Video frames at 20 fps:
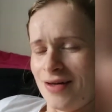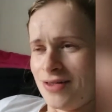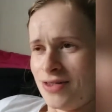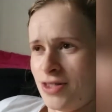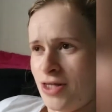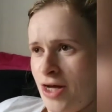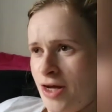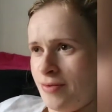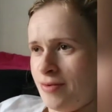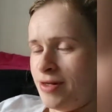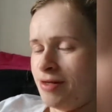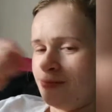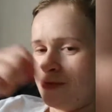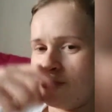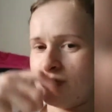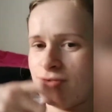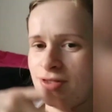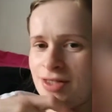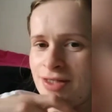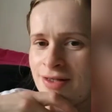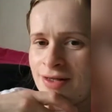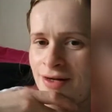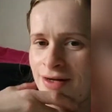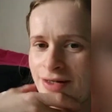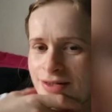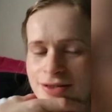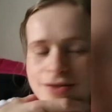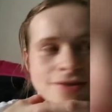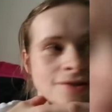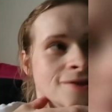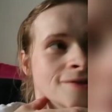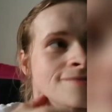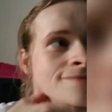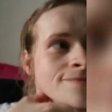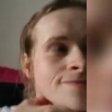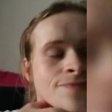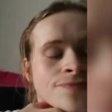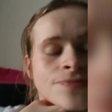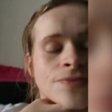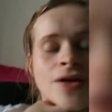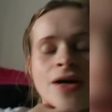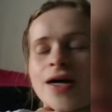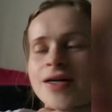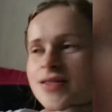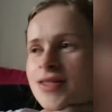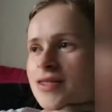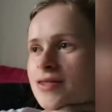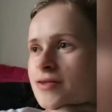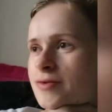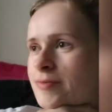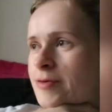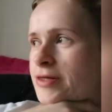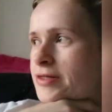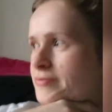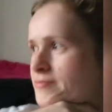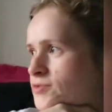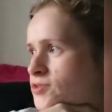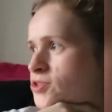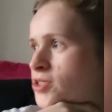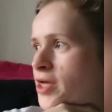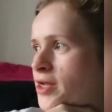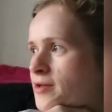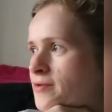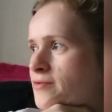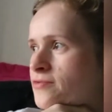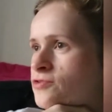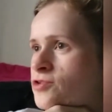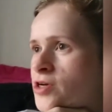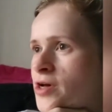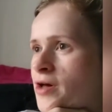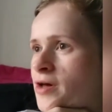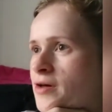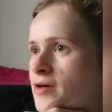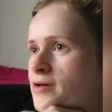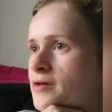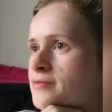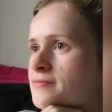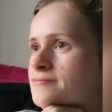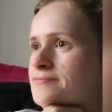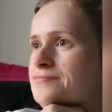don't know, but it was really nice. I had a little bit, shared it with Jack.